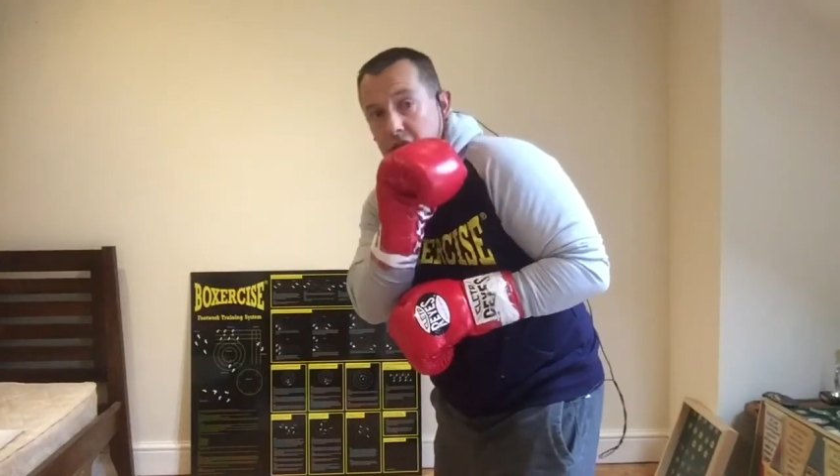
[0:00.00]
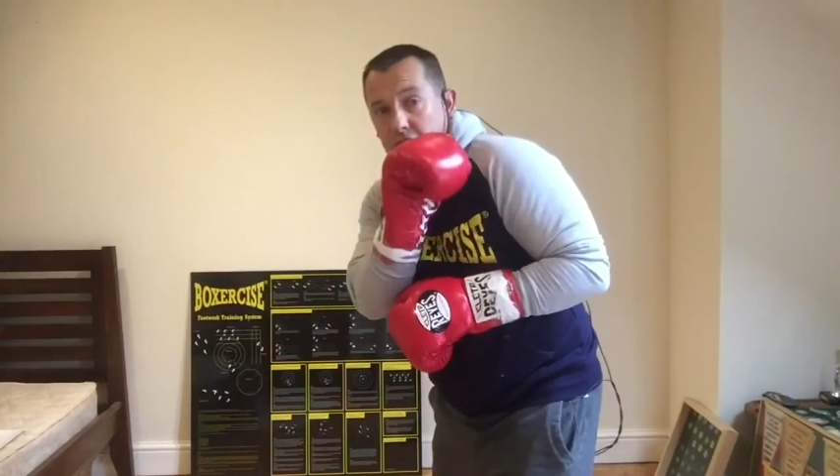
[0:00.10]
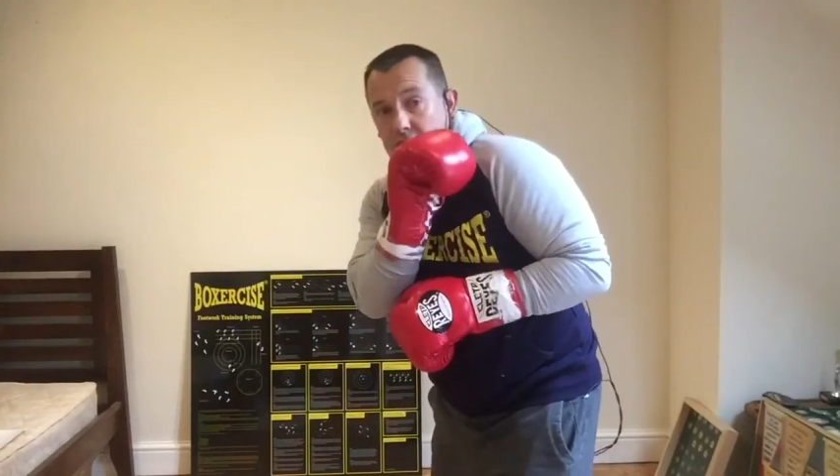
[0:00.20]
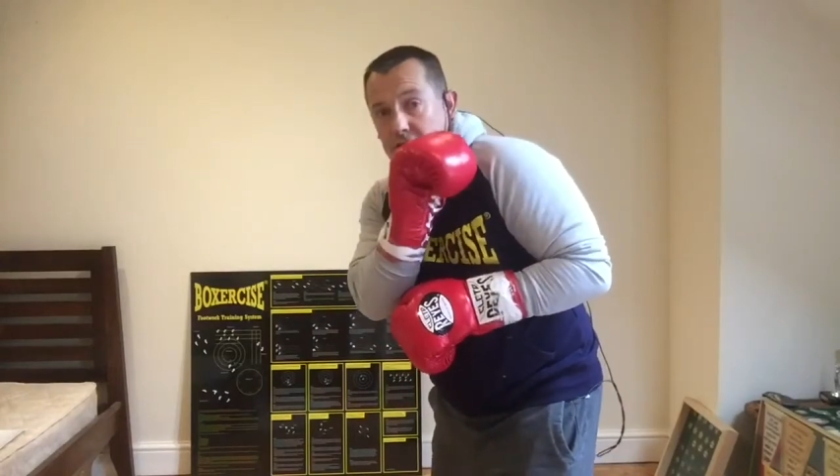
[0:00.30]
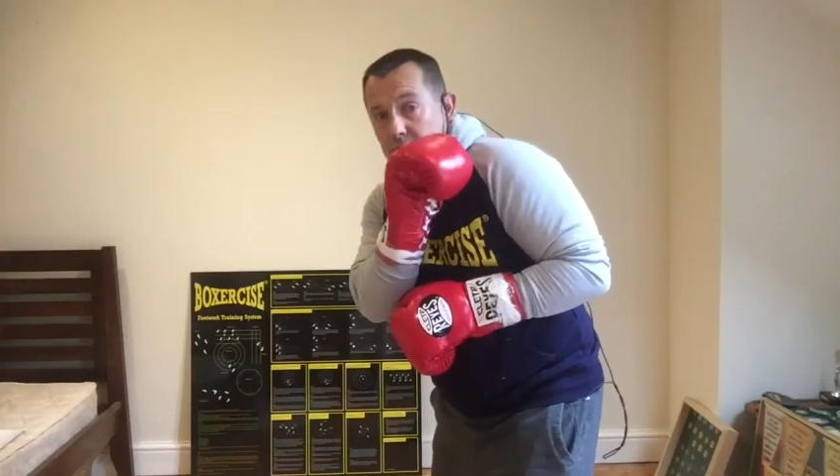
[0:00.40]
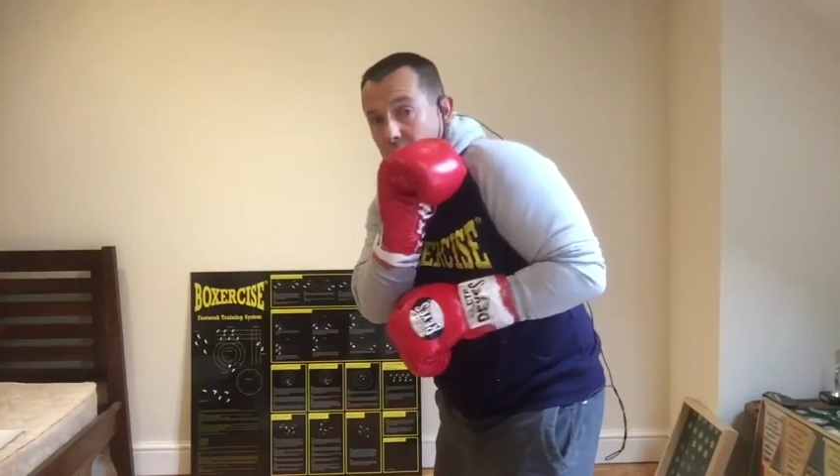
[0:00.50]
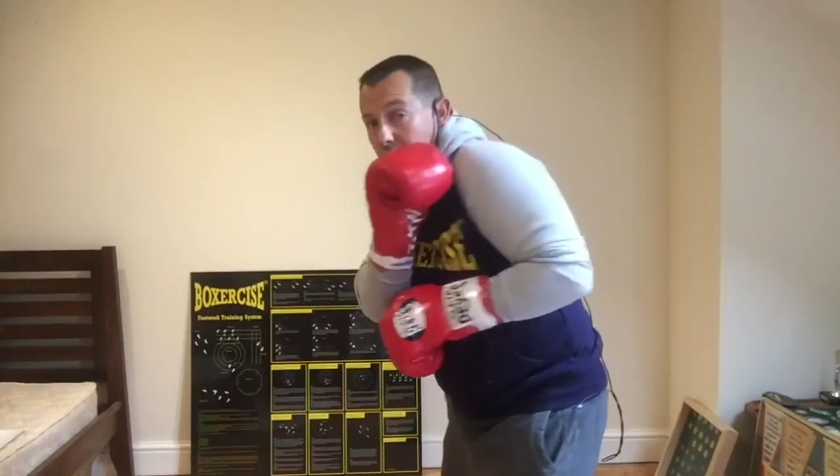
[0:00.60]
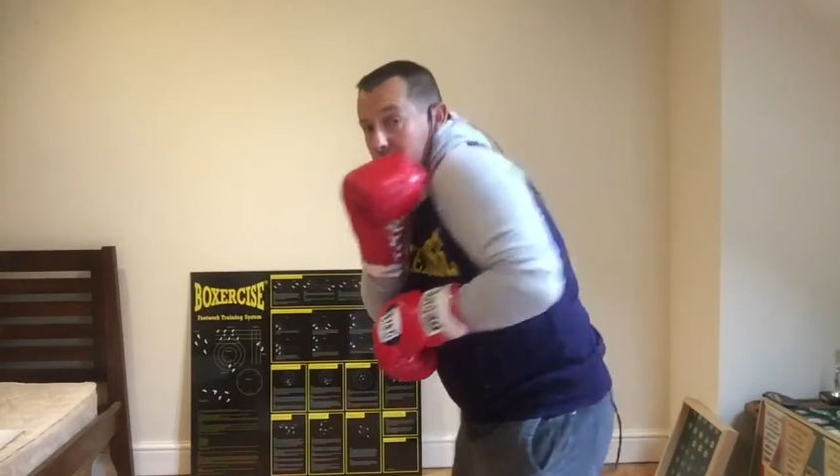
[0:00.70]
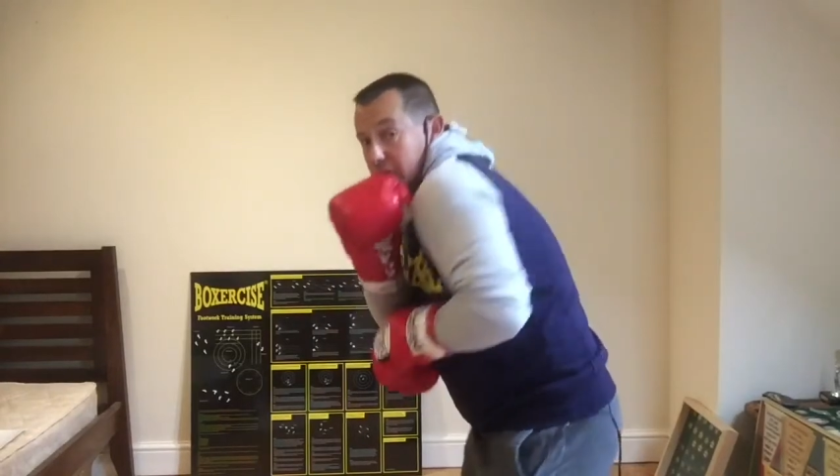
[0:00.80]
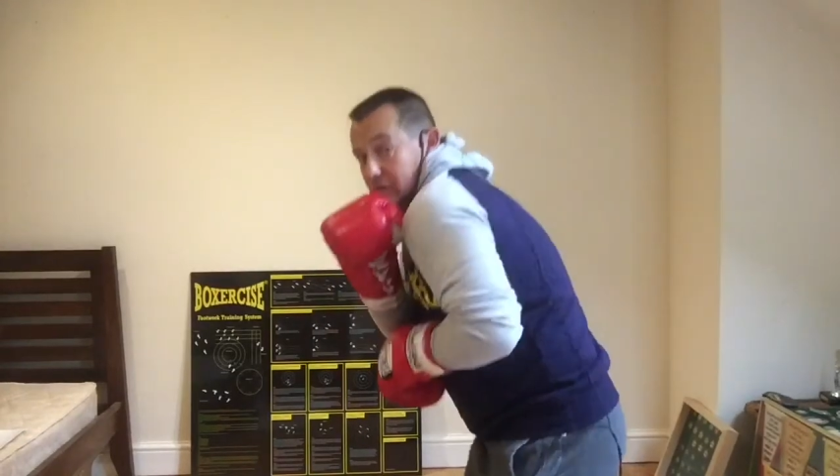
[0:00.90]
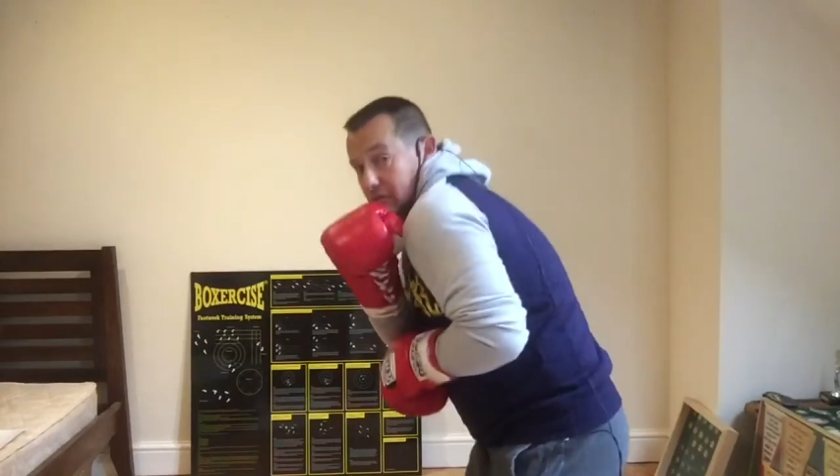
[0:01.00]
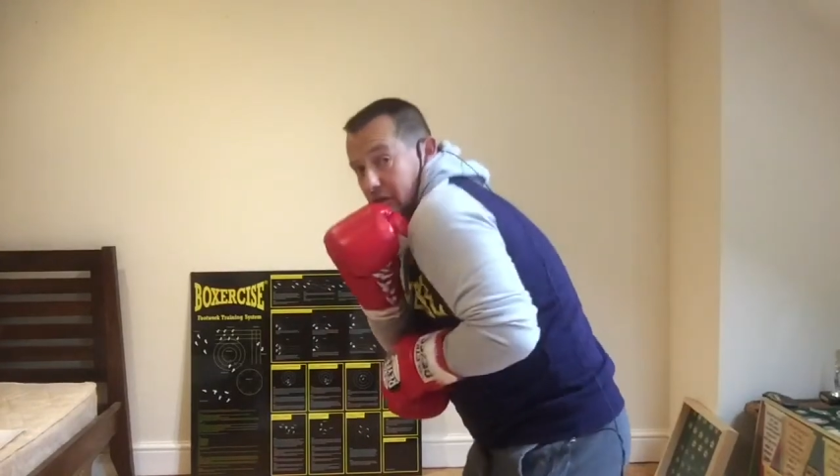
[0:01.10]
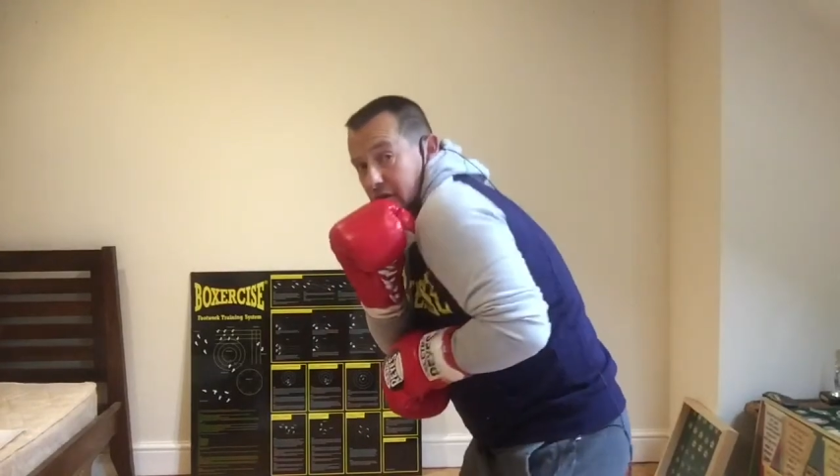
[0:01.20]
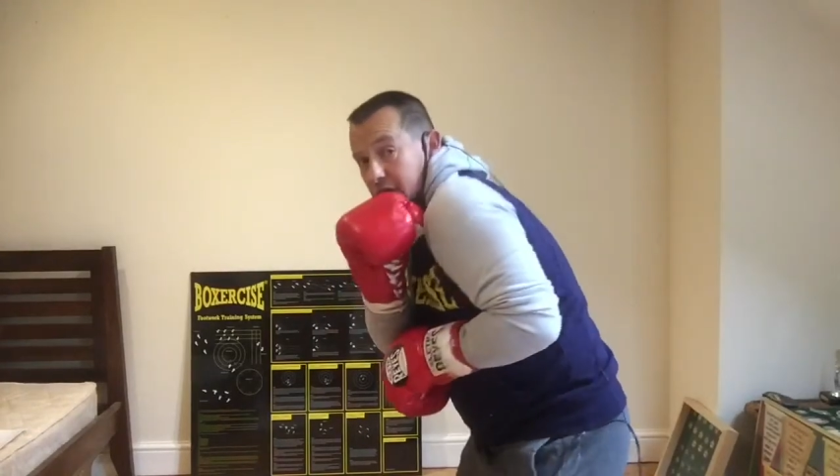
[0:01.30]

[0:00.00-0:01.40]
So we go shoulder,